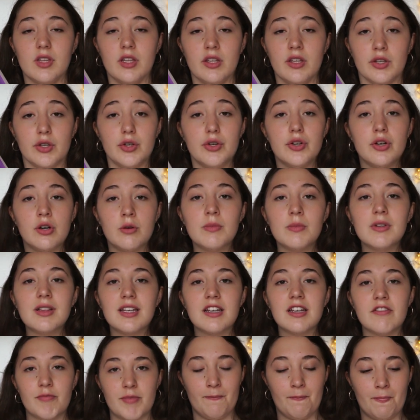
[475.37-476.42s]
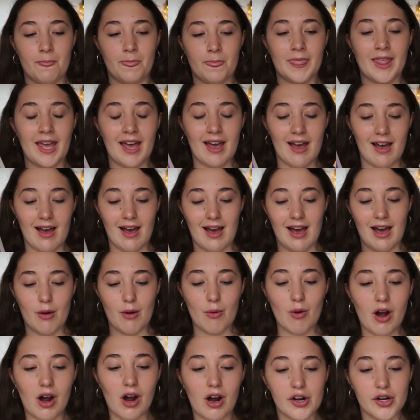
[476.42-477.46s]
you don't believe me how
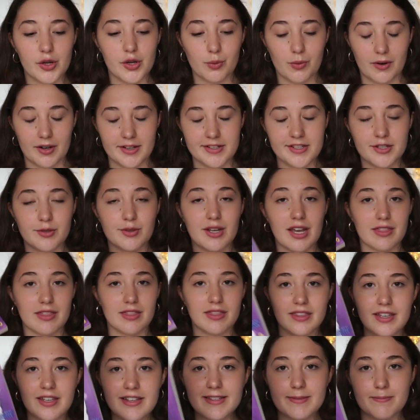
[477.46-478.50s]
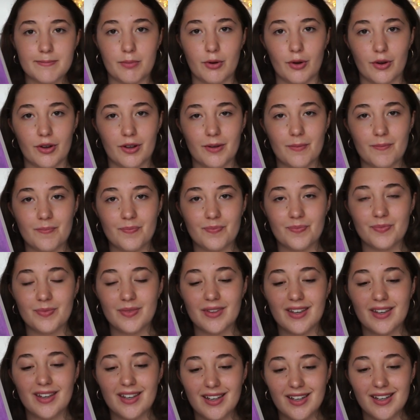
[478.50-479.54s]
hard it was to get this book,
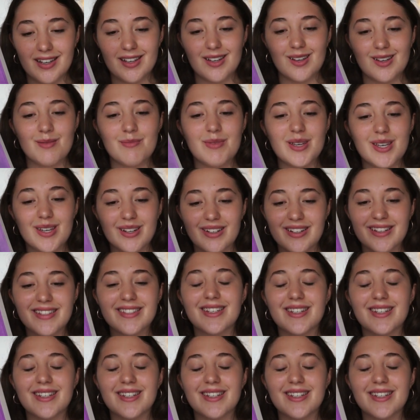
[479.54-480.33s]
because